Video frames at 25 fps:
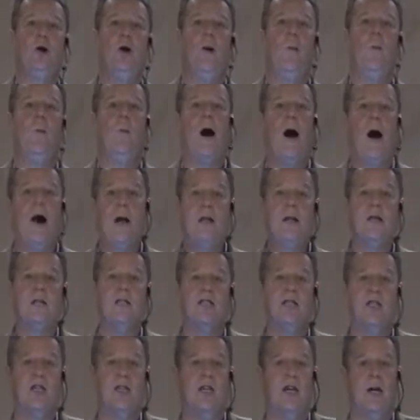come to
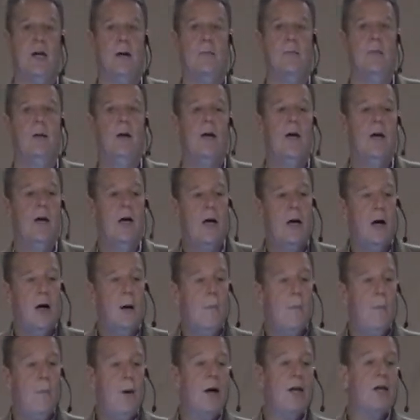abolish them,
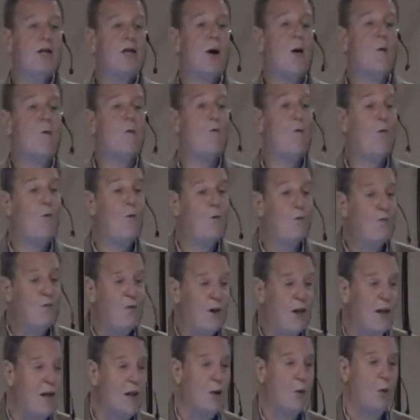but to
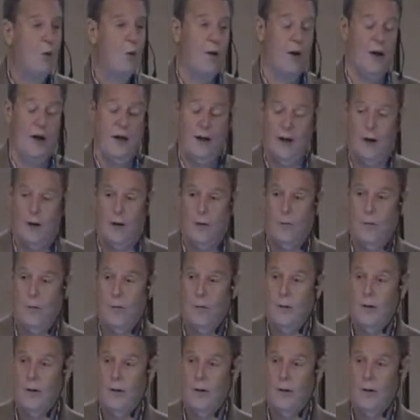fulfill them.